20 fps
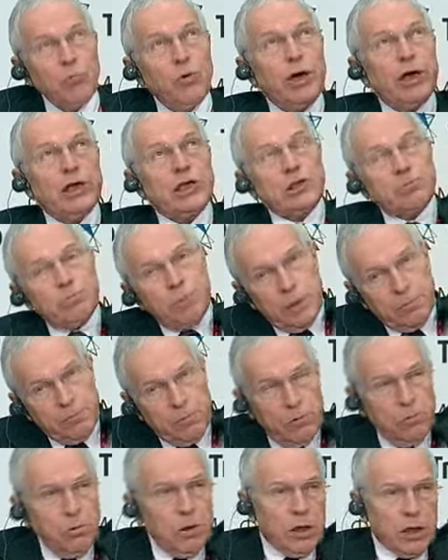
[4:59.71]
which
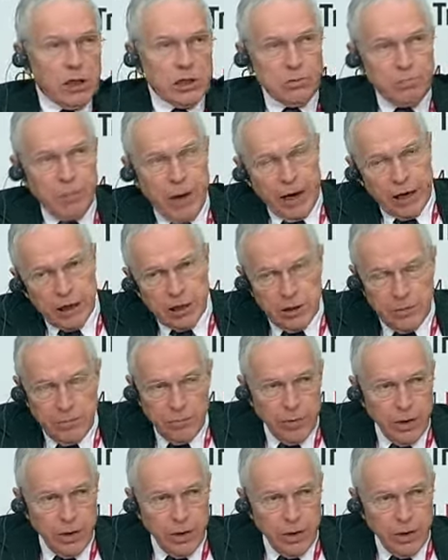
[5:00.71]
people will expect